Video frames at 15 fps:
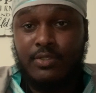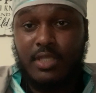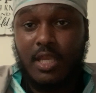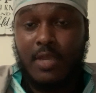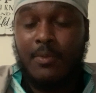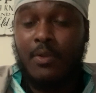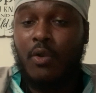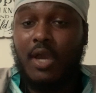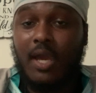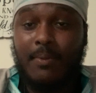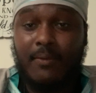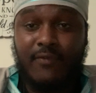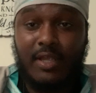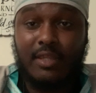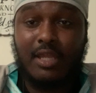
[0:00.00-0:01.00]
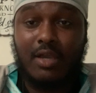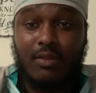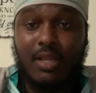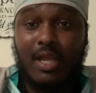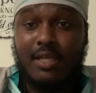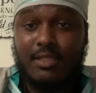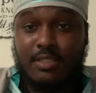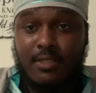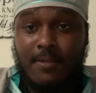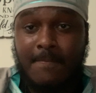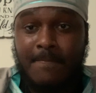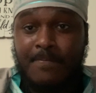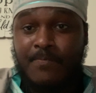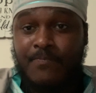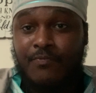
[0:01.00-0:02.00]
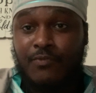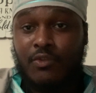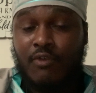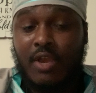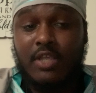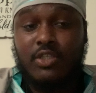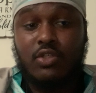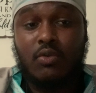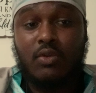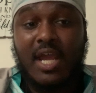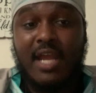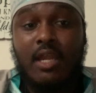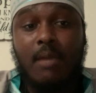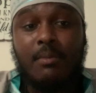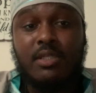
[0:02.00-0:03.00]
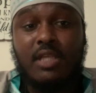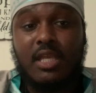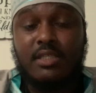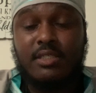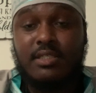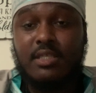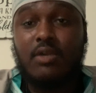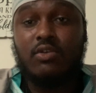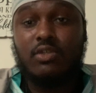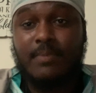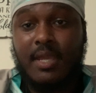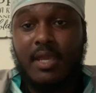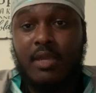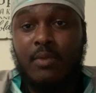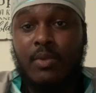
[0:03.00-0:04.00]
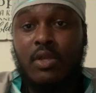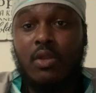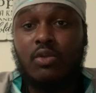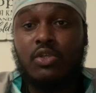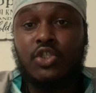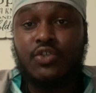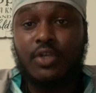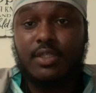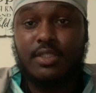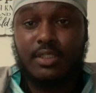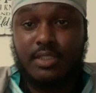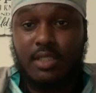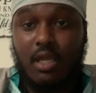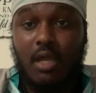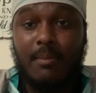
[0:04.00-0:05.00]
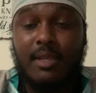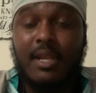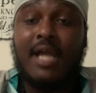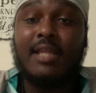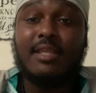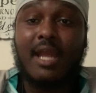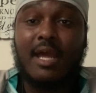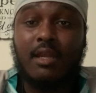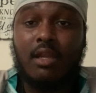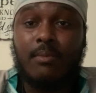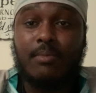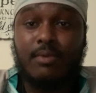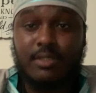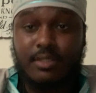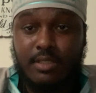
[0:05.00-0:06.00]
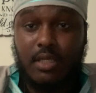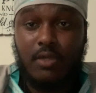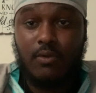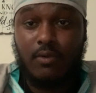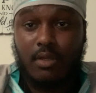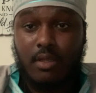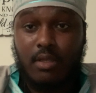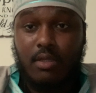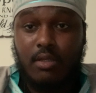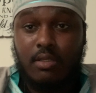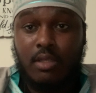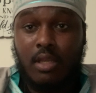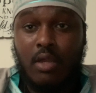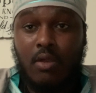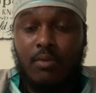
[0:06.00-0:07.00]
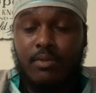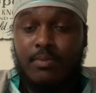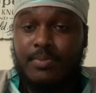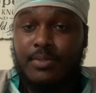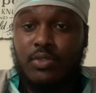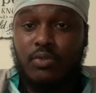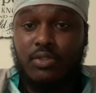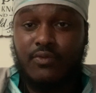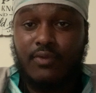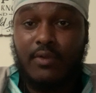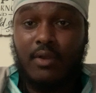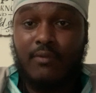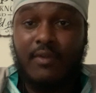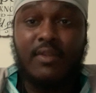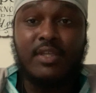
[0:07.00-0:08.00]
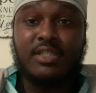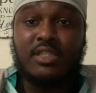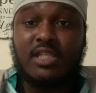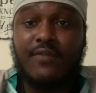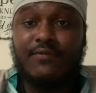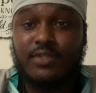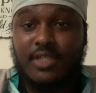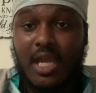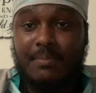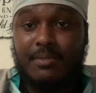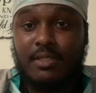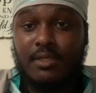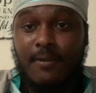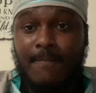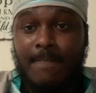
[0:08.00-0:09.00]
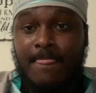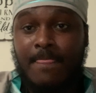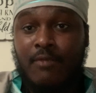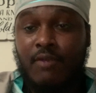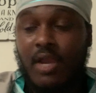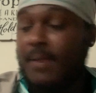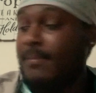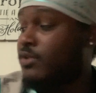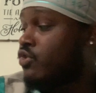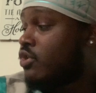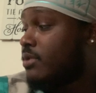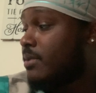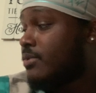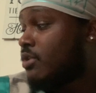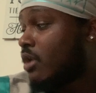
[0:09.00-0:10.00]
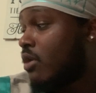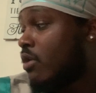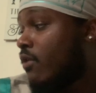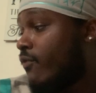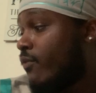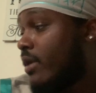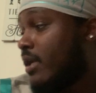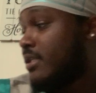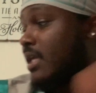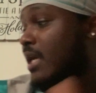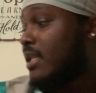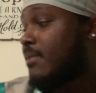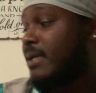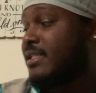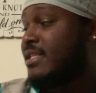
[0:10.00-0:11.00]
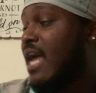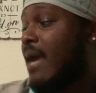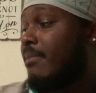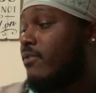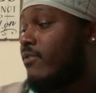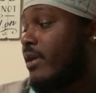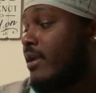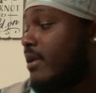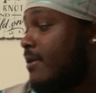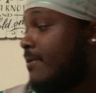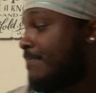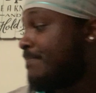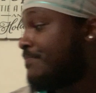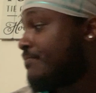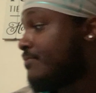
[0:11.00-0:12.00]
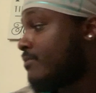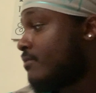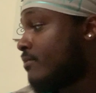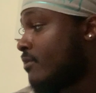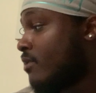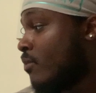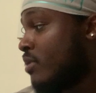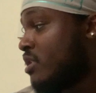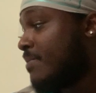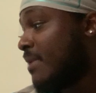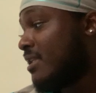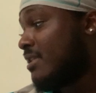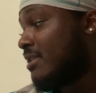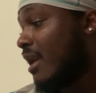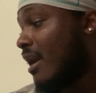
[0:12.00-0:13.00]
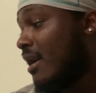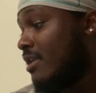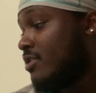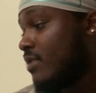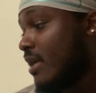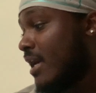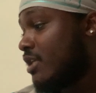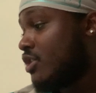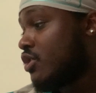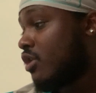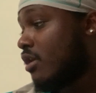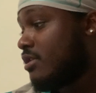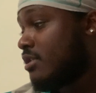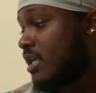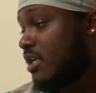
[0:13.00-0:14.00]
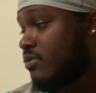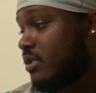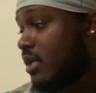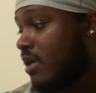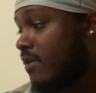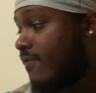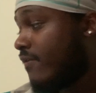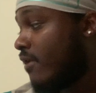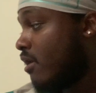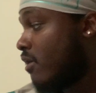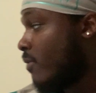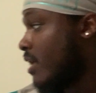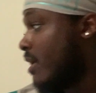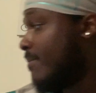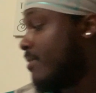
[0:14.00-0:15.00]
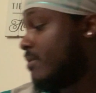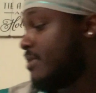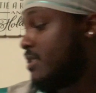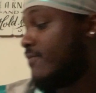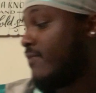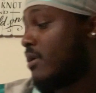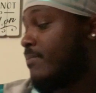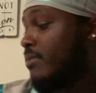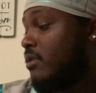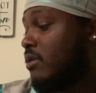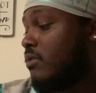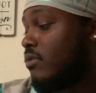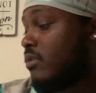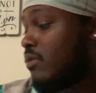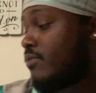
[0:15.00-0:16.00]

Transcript: and we all got to perfect our lots. Right? So that number's getting sealed, man. And we know destruction is coming after that number is sealed. You know, pursuant to Re on um, Revelation 7 chapter. Right? But scripture I'm going to start off with because I got my tablet right here. But you're about to die, so I got to charge it. That's what's kind of far away. But let me see if I can